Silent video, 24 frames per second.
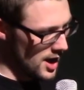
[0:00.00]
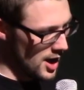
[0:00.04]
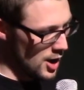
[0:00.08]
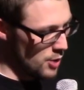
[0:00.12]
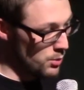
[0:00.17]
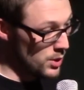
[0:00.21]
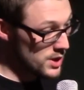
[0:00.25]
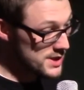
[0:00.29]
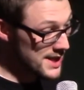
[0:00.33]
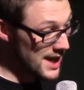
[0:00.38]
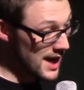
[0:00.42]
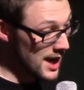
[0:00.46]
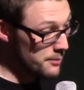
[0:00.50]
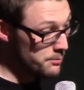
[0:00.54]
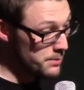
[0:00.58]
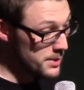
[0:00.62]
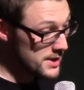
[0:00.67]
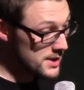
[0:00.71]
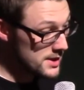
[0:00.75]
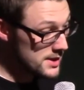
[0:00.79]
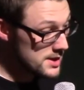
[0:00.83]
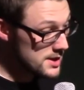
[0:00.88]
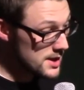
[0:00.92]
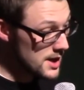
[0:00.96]
And what's
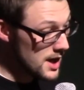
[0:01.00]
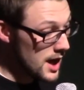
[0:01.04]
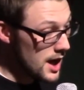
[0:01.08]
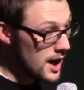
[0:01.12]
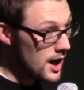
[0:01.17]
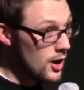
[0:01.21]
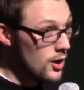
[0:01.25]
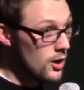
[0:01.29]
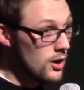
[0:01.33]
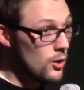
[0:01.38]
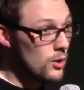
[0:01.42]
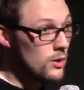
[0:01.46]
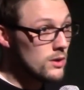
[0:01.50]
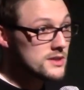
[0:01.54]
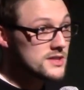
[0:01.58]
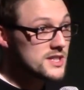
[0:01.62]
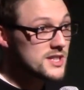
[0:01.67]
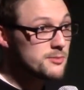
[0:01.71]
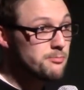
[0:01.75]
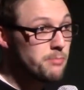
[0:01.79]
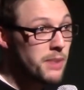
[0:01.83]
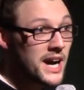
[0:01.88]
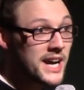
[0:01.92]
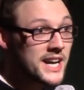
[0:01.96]
happened?
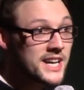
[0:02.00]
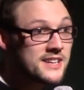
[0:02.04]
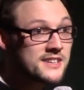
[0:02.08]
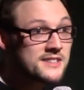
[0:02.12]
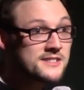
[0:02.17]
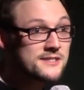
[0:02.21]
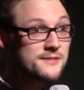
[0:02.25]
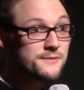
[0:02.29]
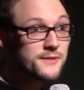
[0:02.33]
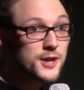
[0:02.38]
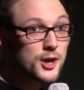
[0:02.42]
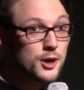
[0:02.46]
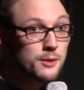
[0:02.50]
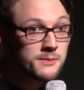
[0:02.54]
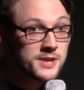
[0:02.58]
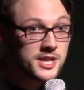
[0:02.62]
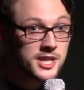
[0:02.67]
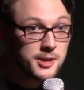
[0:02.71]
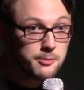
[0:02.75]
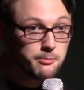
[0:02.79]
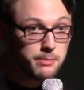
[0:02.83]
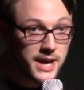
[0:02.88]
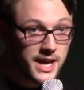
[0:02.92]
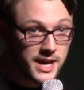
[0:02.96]
Spiders have come in
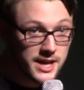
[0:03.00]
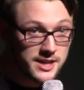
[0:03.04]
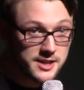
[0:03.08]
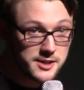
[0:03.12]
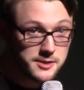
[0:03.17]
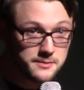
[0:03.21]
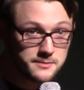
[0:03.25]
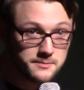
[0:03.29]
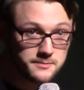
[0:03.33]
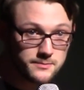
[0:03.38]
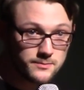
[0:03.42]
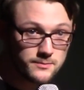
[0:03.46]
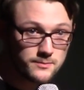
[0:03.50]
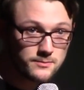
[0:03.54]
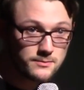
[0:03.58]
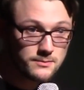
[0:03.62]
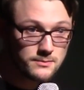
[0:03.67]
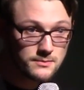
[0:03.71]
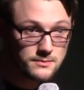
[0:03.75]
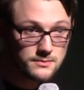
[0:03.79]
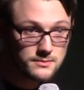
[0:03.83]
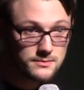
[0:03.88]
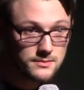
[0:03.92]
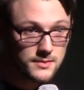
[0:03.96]
your bed.
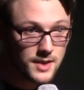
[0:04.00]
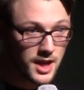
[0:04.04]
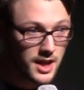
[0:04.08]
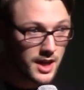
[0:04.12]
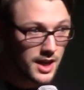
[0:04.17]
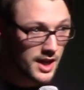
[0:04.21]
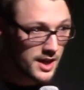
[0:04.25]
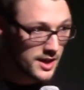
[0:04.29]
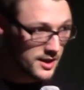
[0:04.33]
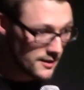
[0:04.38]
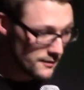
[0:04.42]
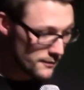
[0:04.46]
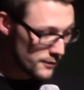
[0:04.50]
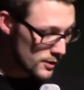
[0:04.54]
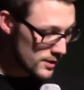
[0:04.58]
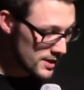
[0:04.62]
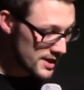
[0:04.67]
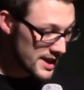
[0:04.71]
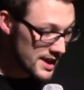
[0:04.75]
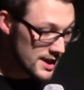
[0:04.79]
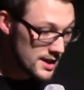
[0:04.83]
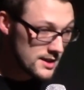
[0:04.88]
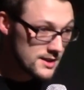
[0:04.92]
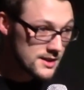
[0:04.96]
And they've
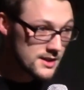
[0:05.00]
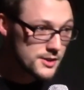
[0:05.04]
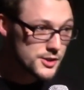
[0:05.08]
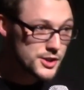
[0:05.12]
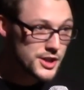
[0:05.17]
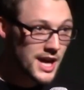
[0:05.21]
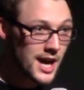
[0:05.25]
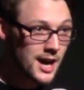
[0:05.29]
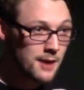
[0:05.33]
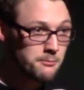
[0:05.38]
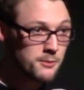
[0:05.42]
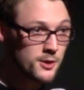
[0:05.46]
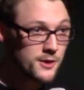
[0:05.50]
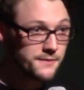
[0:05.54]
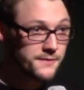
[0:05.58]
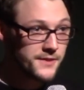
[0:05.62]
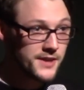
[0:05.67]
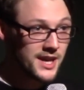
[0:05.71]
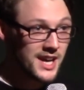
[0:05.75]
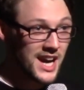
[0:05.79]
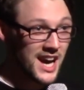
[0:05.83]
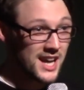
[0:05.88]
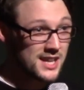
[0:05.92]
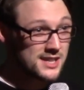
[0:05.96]
all eaten the jam off
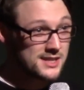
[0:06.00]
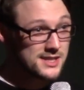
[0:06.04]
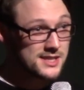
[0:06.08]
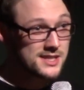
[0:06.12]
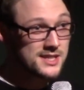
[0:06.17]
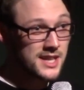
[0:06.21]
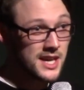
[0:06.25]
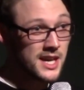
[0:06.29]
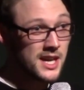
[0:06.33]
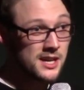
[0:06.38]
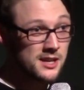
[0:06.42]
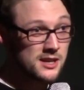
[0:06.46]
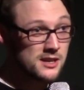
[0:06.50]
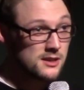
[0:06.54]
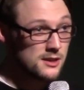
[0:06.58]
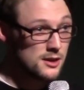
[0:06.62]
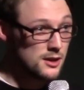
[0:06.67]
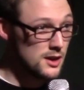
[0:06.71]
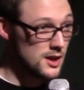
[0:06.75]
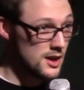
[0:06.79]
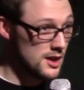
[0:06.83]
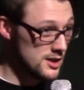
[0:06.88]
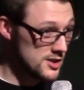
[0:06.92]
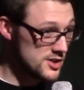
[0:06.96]
your aunt's skin,
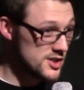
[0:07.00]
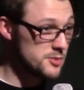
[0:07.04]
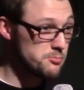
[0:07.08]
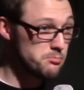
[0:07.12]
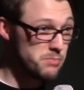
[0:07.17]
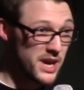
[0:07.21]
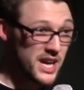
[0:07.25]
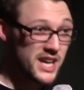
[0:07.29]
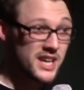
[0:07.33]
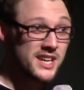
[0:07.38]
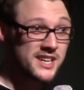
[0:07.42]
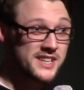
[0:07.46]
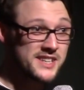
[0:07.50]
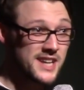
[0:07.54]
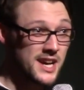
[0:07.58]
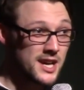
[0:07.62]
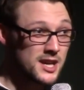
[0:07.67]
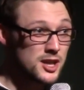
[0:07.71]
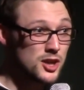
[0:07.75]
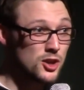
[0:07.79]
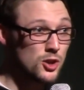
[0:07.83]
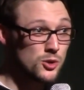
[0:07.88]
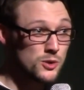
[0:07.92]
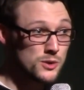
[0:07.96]
just bit your
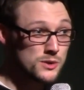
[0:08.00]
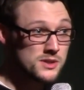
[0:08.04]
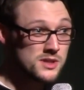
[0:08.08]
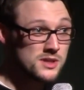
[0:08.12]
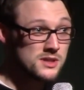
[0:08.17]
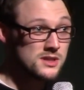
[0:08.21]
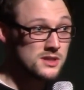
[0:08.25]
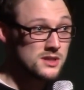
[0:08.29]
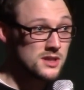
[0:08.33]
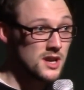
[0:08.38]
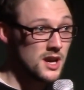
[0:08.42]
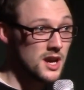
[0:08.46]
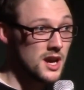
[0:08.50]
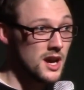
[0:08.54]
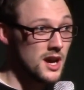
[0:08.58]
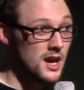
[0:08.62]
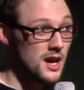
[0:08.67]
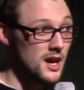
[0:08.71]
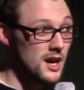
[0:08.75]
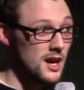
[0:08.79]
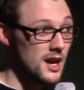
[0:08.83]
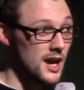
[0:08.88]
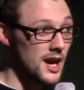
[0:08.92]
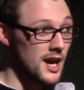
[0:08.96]
dead loads.
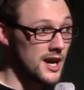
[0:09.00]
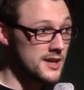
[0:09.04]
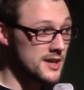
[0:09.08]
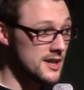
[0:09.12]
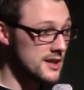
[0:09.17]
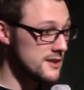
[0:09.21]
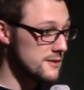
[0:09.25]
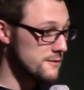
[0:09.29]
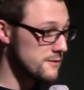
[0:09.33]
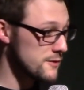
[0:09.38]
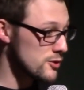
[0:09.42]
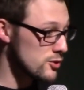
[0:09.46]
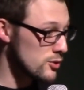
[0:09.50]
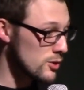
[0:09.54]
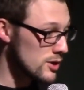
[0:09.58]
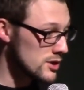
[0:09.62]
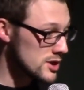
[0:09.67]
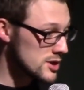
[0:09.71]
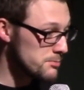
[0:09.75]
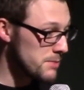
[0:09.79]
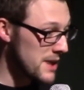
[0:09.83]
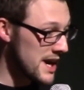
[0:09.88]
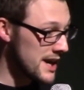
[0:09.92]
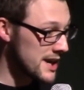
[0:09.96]
And then they've
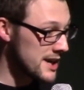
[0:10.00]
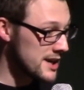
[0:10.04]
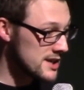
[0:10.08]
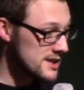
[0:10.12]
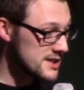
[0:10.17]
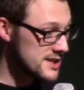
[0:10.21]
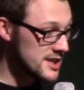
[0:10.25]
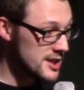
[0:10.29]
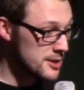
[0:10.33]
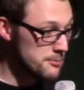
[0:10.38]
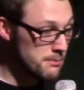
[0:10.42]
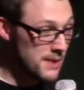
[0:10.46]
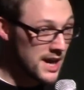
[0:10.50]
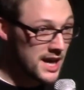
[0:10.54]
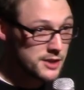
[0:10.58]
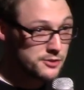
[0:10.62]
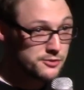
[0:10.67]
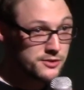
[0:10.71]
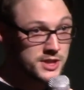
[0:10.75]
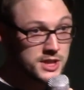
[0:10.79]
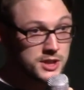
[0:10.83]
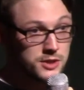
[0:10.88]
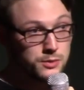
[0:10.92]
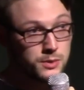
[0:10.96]
crawled back into your
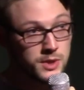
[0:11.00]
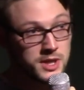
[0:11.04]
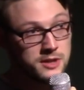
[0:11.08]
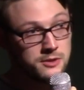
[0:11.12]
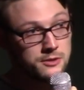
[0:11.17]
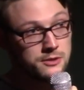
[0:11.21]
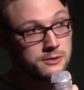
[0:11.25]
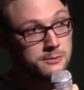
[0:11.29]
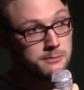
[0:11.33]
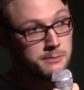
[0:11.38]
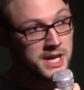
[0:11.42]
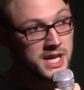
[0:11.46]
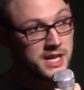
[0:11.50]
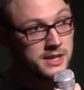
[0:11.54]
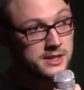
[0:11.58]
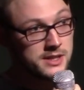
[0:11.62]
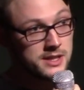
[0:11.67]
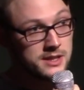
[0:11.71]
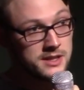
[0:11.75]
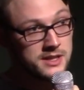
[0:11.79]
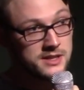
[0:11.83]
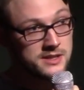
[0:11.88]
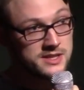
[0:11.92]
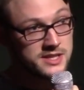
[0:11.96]
mattress where they remain
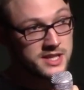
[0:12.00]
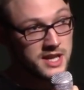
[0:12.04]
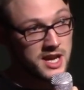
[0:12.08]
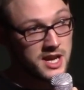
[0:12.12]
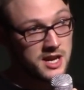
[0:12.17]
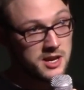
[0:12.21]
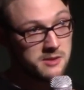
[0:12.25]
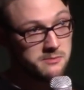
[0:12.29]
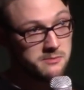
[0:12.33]
to this day.